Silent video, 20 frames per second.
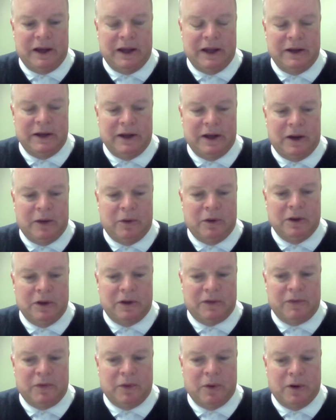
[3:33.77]
And we'll
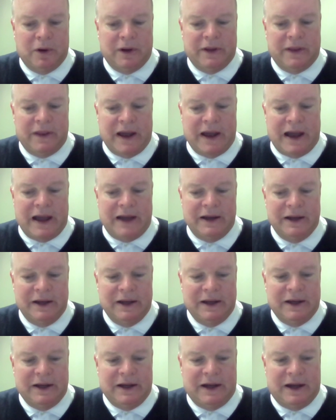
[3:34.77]
look forward to that
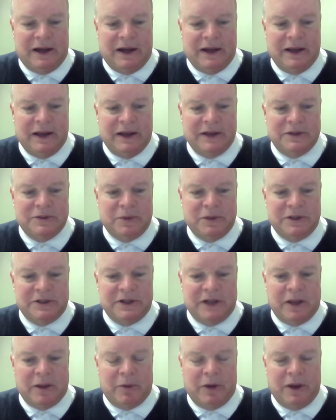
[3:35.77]
uh, as we
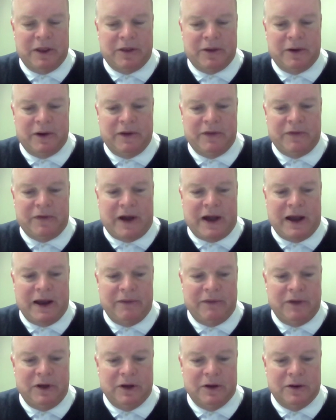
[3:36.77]
celebrate
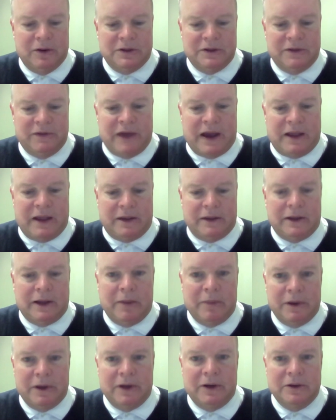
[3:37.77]
35 years of Allen
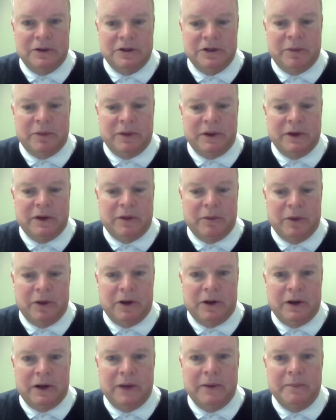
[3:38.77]
Lima leadership in the
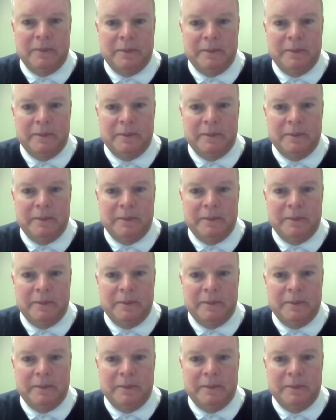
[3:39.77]
community.